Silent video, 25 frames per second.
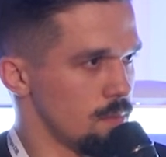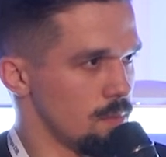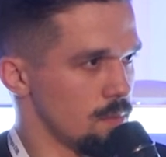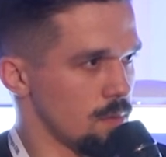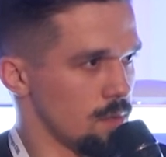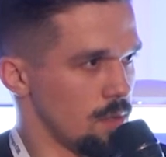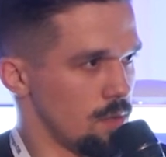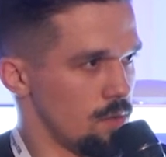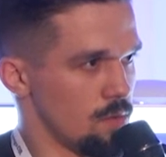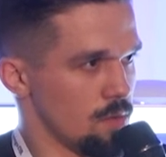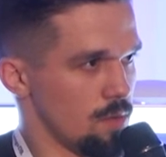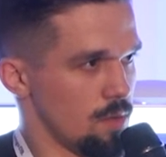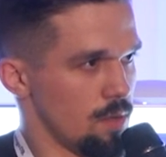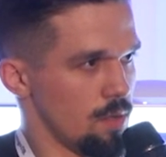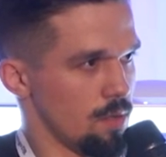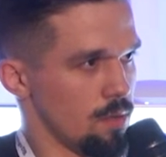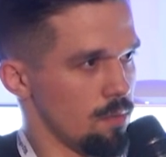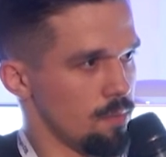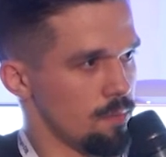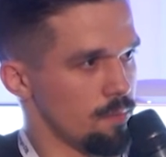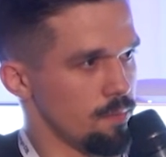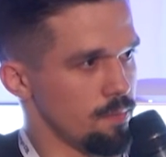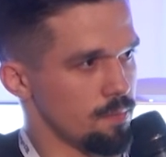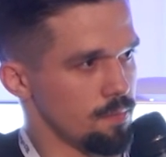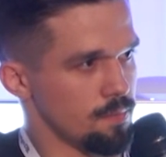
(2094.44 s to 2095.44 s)
Can you? Yeah.
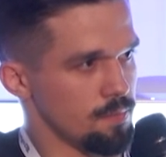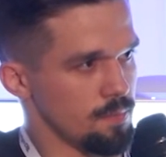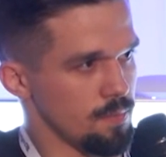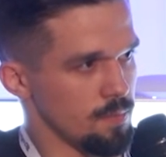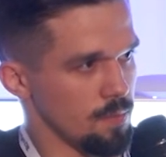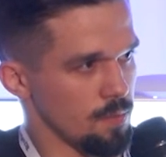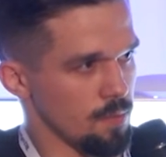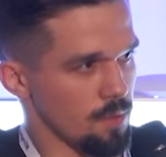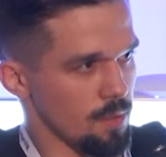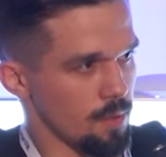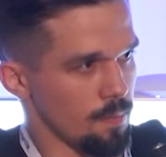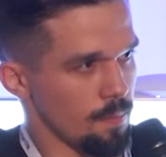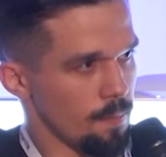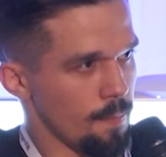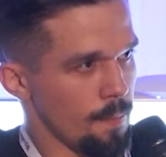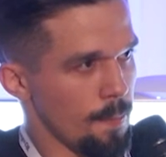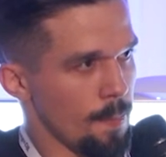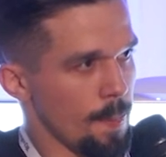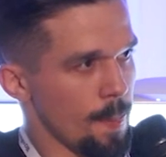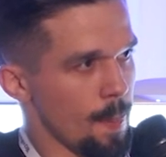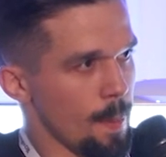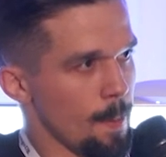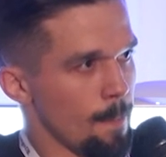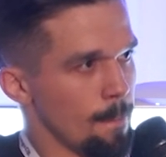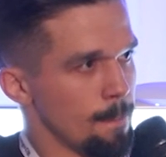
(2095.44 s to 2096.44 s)
Okay.
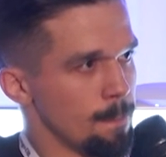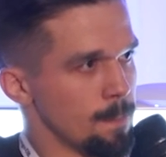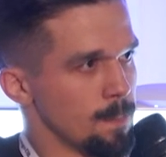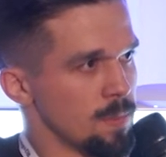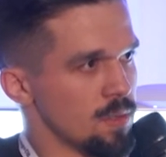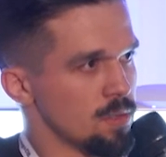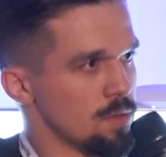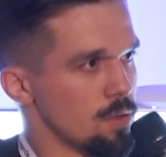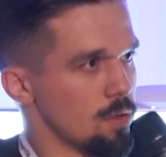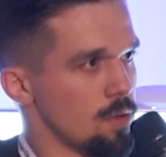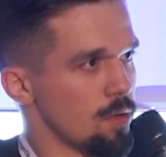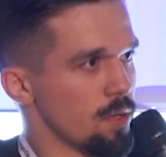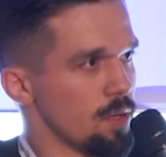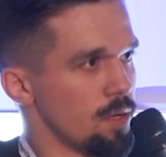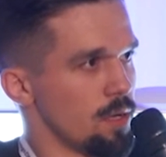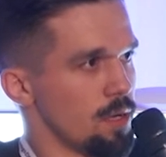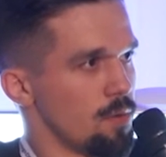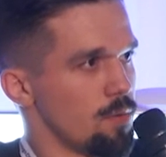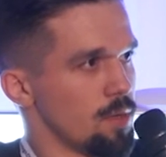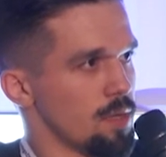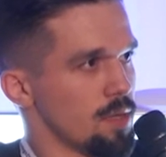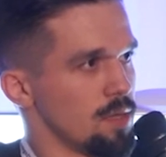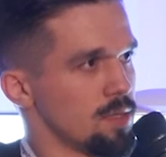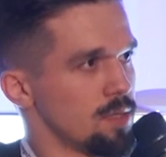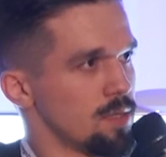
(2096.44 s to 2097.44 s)
So here
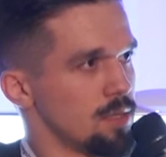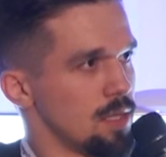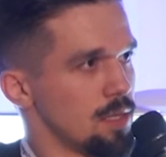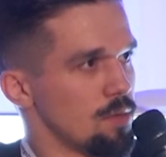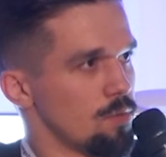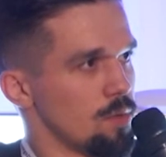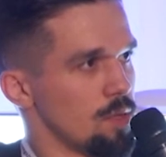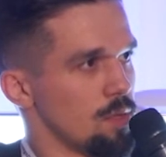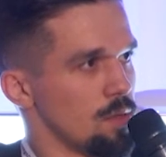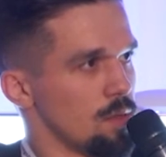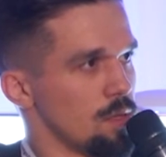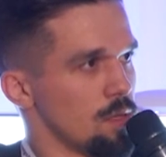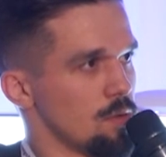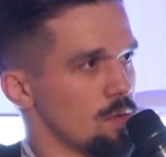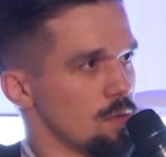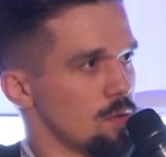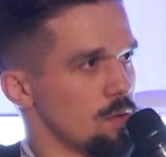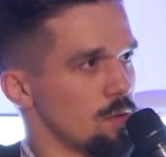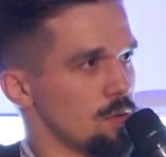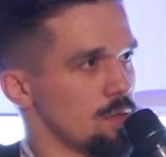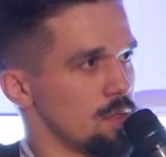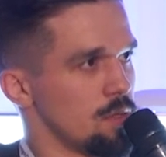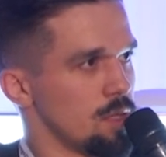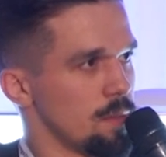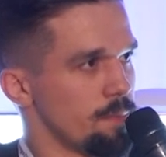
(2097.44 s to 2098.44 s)
we can see that we need to
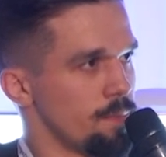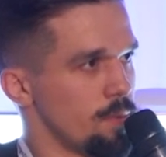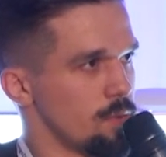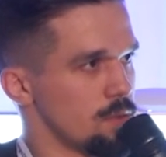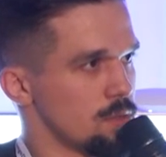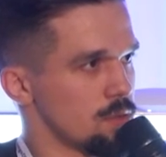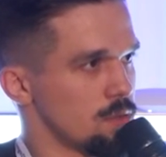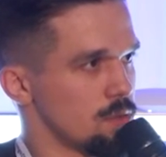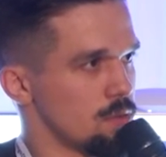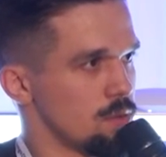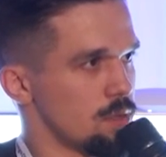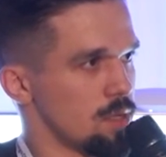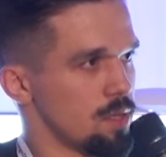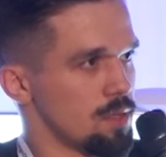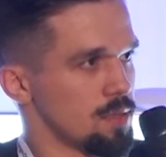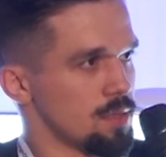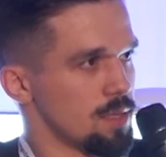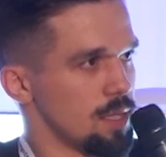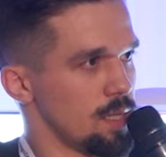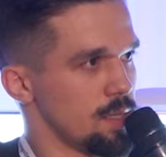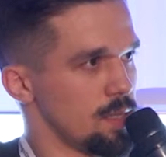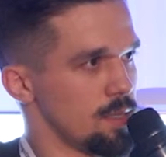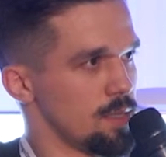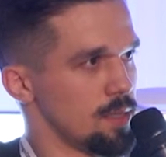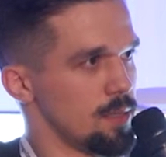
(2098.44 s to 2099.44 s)
clone the repository,
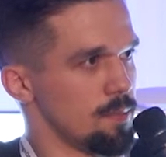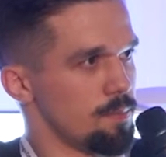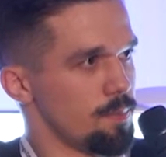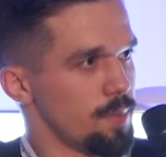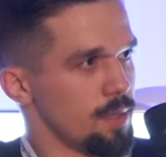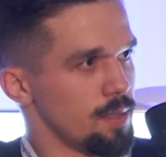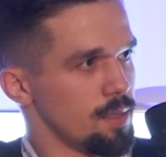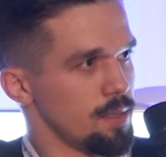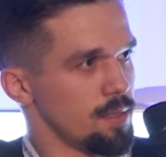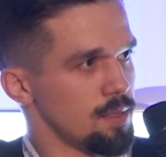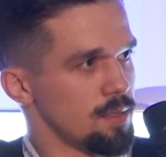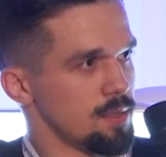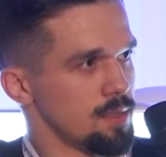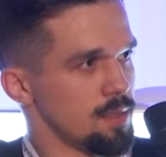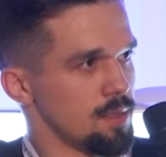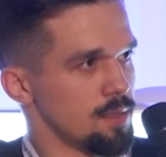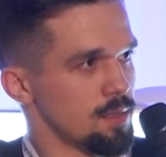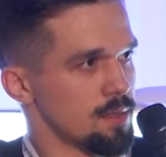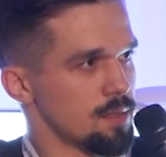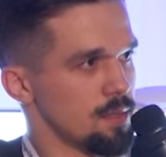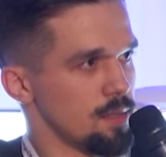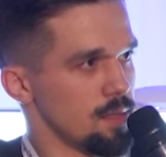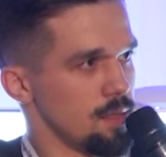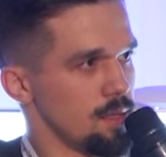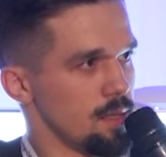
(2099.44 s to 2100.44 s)
install the
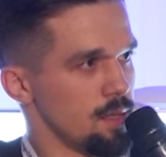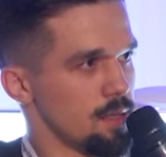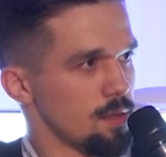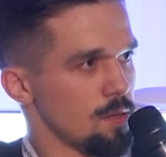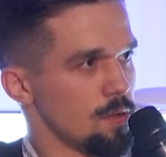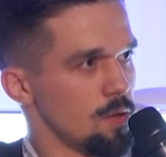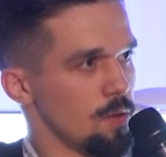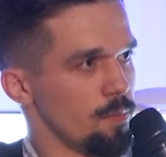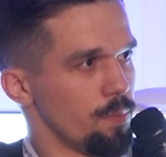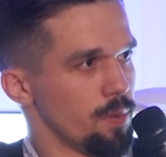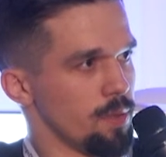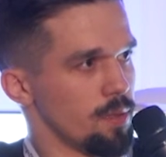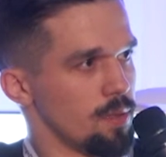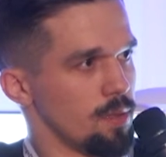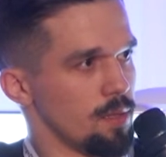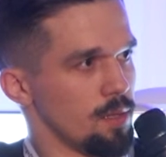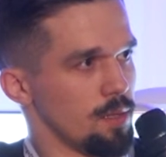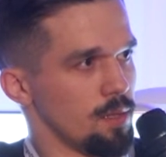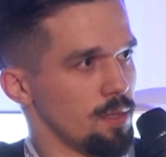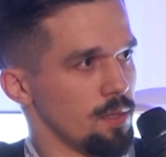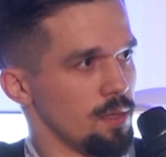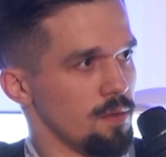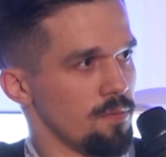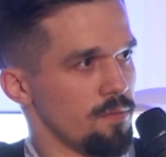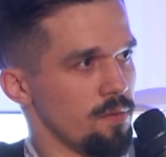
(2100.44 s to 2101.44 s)
dependencies, and copy
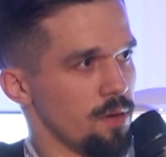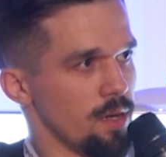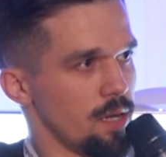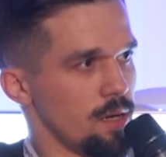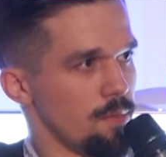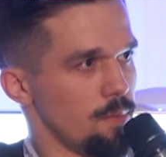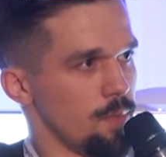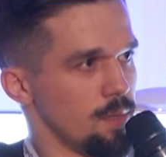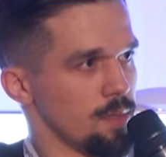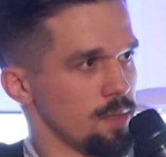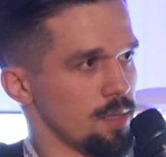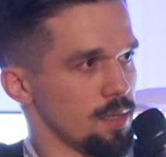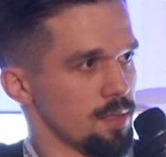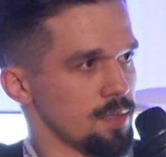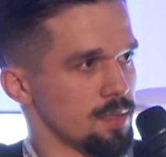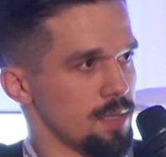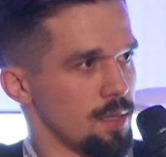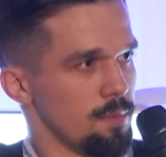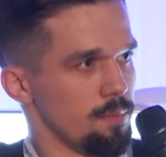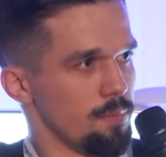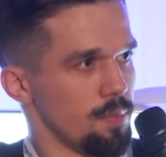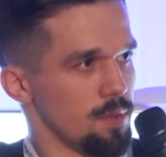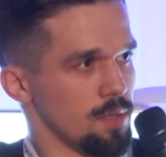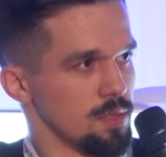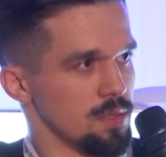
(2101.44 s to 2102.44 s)
the environment
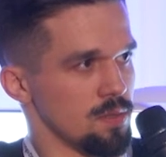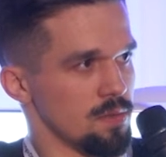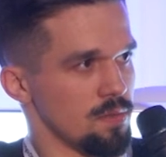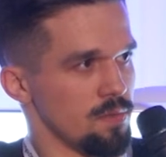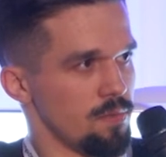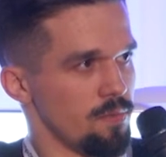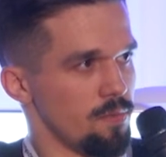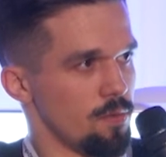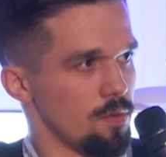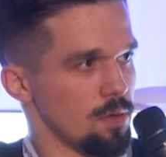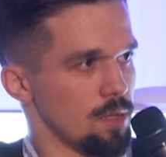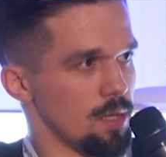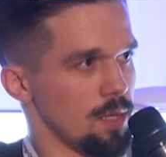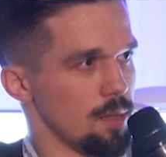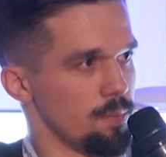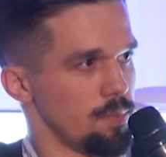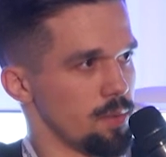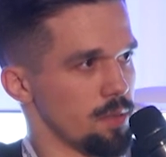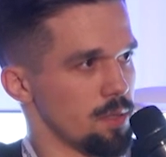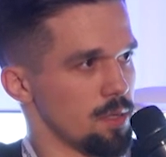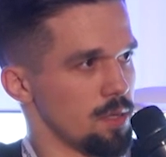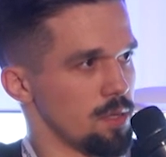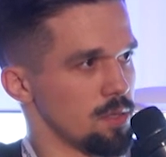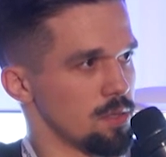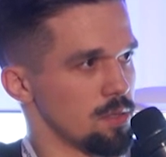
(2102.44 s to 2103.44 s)
examples for the
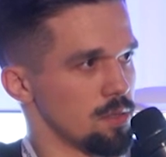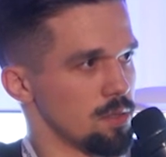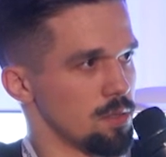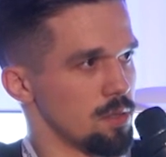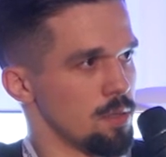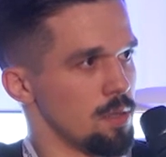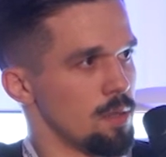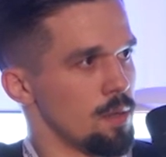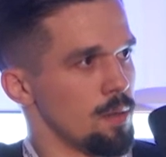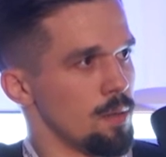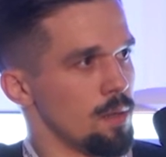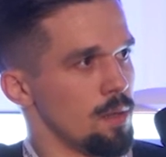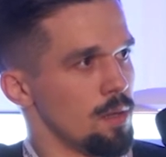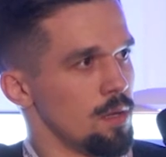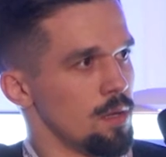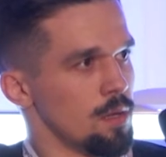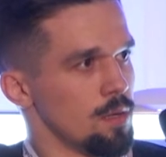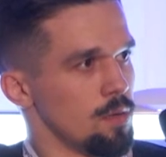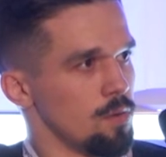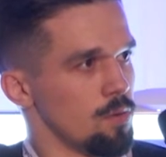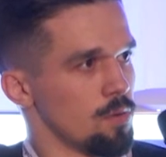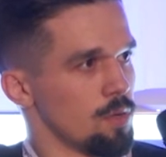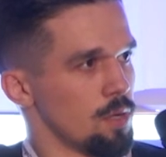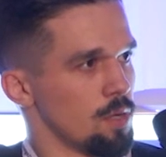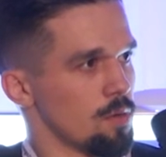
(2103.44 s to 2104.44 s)
application.
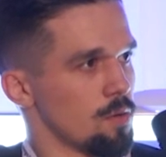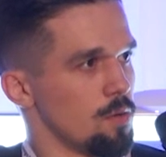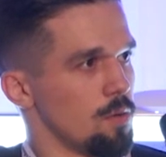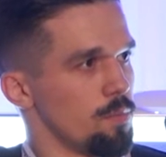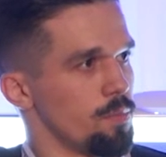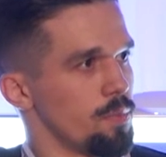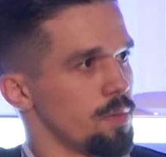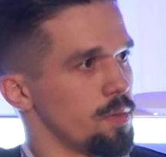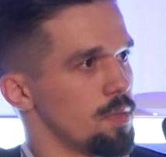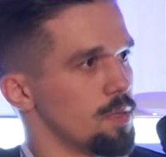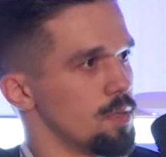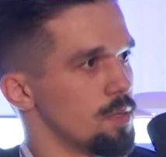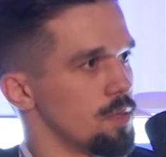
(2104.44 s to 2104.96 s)
You can copy